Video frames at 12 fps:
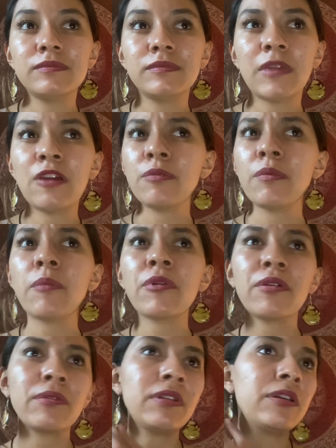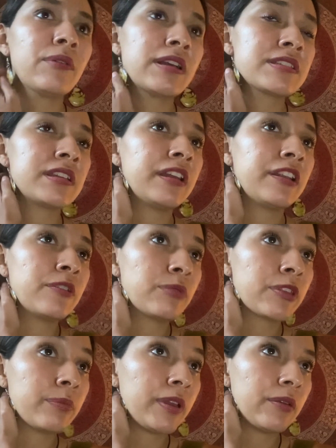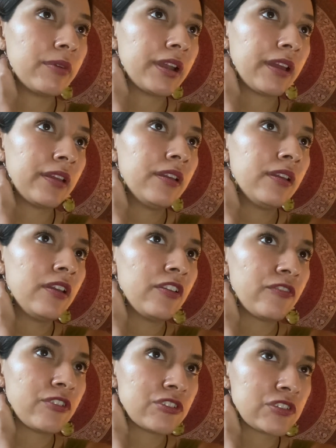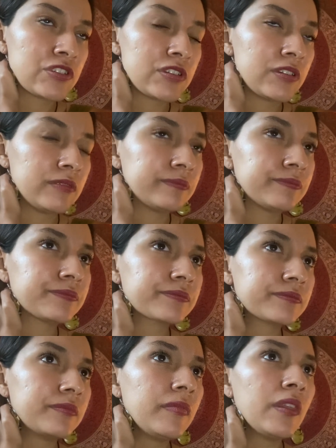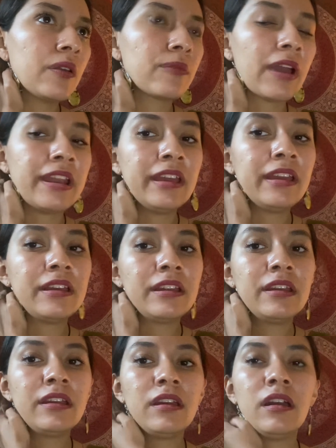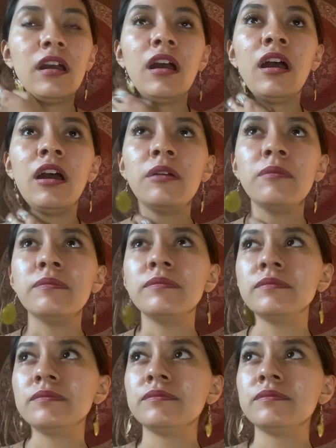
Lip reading: remember it really resonated with me when I first read it, and